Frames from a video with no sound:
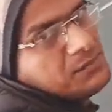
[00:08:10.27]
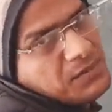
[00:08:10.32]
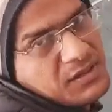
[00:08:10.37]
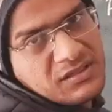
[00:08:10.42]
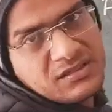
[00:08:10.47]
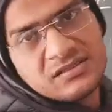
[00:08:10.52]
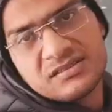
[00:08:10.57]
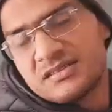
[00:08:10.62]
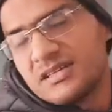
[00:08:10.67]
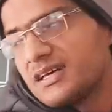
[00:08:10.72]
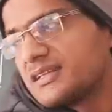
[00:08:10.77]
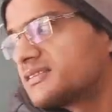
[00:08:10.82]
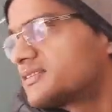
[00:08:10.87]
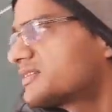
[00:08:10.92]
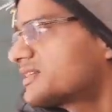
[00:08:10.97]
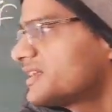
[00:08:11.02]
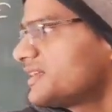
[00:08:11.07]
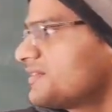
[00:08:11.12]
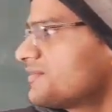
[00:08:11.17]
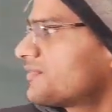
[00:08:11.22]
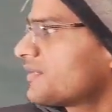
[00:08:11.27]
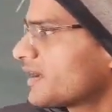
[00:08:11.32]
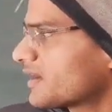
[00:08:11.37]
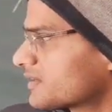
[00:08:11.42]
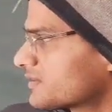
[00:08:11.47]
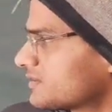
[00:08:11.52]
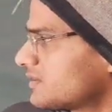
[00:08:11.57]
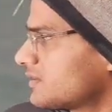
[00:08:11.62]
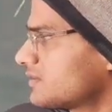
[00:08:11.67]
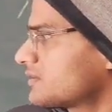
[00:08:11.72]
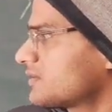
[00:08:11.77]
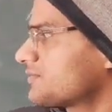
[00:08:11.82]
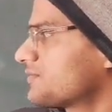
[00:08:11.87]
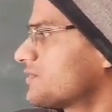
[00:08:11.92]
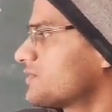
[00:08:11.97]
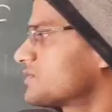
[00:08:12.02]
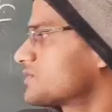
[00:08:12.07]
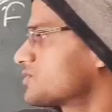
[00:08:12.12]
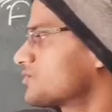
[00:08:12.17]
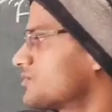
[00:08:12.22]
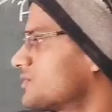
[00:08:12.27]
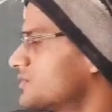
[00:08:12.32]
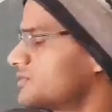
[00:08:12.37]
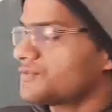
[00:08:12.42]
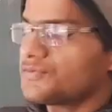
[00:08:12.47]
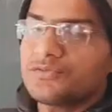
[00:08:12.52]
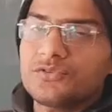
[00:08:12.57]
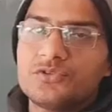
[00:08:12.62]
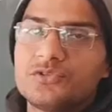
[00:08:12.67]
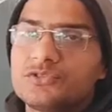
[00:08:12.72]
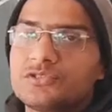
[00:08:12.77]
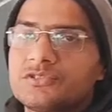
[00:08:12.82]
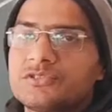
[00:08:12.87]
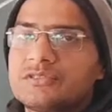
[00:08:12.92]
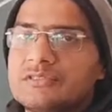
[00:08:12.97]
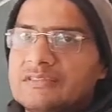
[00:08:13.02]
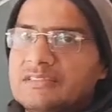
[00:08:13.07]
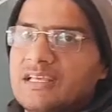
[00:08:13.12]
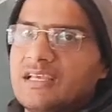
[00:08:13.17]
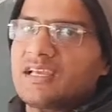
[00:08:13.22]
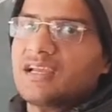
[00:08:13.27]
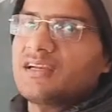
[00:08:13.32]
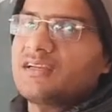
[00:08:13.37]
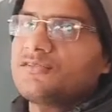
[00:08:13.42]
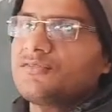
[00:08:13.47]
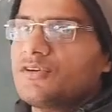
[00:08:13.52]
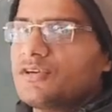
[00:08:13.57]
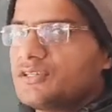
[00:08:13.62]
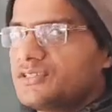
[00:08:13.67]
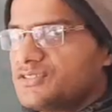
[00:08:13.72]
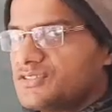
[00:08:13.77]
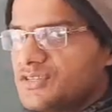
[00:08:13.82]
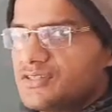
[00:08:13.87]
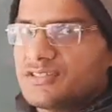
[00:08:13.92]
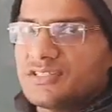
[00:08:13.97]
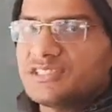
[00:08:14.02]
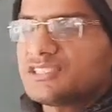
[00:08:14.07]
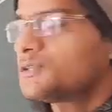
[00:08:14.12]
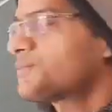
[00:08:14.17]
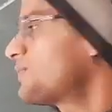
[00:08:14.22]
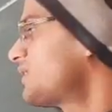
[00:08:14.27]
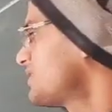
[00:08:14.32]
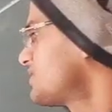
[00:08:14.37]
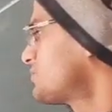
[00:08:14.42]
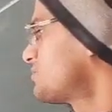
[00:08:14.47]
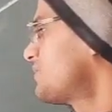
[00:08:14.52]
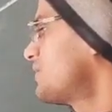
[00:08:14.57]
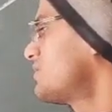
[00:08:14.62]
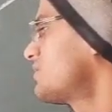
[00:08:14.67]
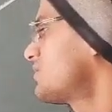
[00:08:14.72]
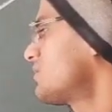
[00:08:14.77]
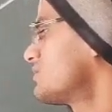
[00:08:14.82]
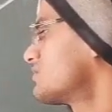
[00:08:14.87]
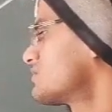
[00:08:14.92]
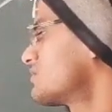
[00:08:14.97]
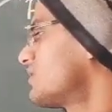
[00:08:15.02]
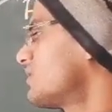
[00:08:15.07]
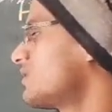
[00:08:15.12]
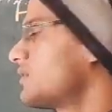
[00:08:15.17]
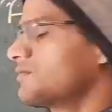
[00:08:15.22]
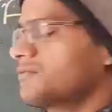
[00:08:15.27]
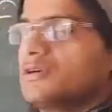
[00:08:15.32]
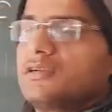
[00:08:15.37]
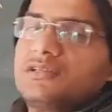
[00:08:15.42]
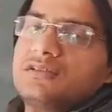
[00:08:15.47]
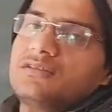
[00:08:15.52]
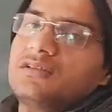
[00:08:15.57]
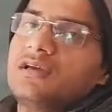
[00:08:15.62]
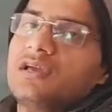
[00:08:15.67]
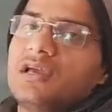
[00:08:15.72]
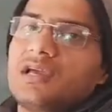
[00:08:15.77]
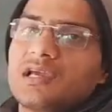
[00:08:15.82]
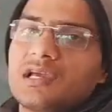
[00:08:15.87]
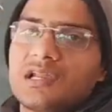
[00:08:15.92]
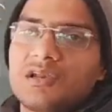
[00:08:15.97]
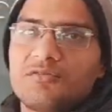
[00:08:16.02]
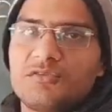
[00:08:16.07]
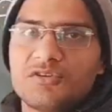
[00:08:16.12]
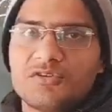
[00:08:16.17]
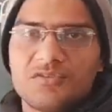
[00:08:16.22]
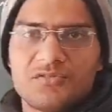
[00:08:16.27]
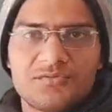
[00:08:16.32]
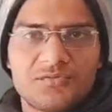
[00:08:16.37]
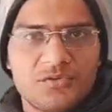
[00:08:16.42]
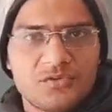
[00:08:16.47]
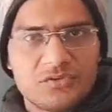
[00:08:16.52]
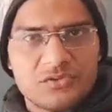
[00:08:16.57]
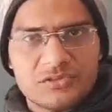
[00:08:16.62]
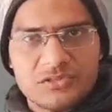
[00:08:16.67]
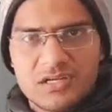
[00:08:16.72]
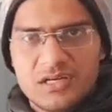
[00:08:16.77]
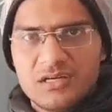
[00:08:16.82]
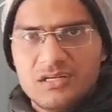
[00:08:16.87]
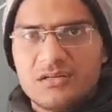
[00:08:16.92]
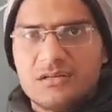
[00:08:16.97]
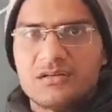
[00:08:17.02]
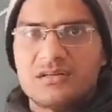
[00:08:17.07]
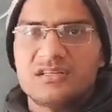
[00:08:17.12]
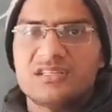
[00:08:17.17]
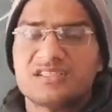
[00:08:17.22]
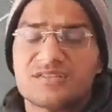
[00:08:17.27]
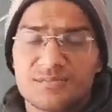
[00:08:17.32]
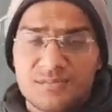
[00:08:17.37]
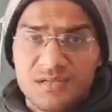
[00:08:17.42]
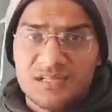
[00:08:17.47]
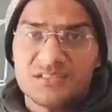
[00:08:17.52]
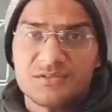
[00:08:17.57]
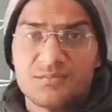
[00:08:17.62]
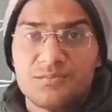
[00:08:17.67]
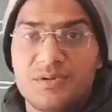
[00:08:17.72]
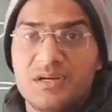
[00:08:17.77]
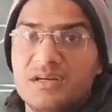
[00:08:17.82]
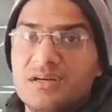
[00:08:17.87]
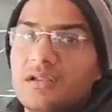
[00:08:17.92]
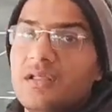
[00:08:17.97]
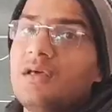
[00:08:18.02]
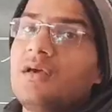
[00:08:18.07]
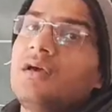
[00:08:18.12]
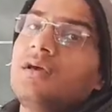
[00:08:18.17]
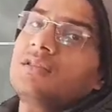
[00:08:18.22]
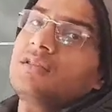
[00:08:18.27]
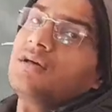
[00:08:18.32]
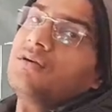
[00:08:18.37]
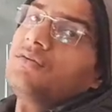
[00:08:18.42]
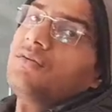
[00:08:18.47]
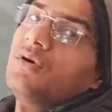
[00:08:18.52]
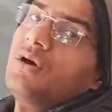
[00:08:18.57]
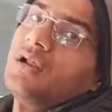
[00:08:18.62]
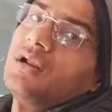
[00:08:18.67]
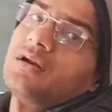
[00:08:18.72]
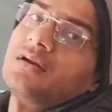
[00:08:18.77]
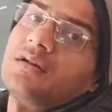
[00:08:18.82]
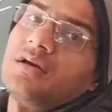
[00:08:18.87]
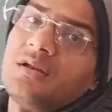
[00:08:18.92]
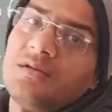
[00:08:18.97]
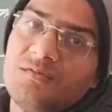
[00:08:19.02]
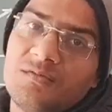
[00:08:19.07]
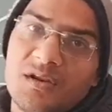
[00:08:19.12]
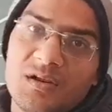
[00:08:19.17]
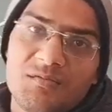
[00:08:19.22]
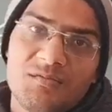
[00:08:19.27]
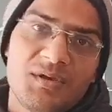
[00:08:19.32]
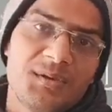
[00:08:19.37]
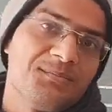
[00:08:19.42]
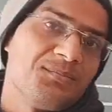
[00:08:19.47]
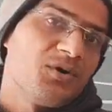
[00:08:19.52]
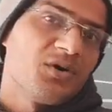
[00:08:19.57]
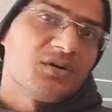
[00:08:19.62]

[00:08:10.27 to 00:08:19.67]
depends on three factors. The first one is force, second one is the displacement, and third one is the angle between force and displacement. The work done will be